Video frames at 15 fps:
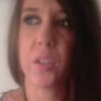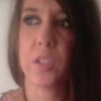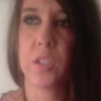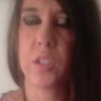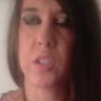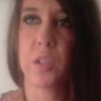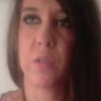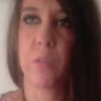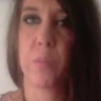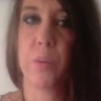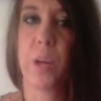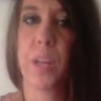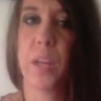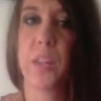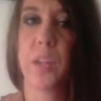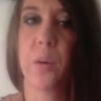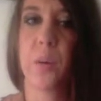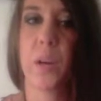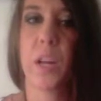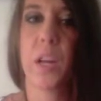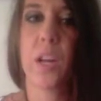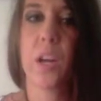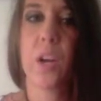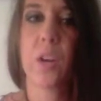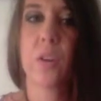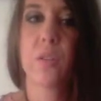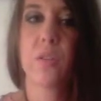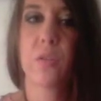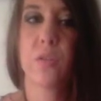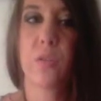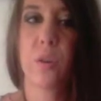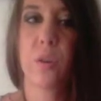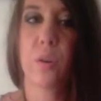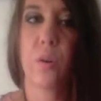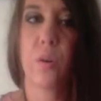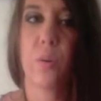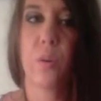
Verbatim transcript: know, and I don't think she should have replied that way.